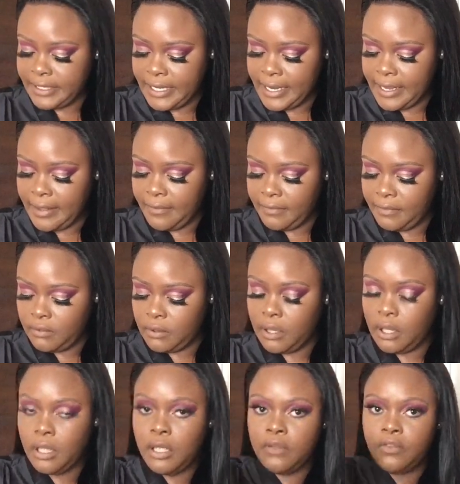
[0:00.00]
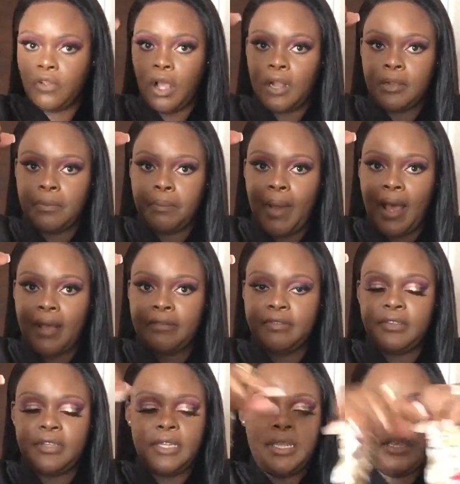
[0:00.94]
sleeves. It's got puff
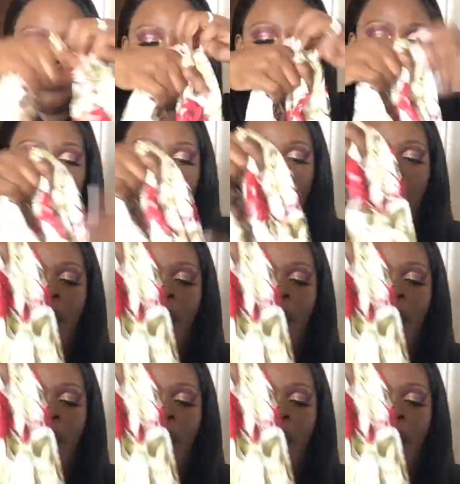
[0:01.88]
sleeves.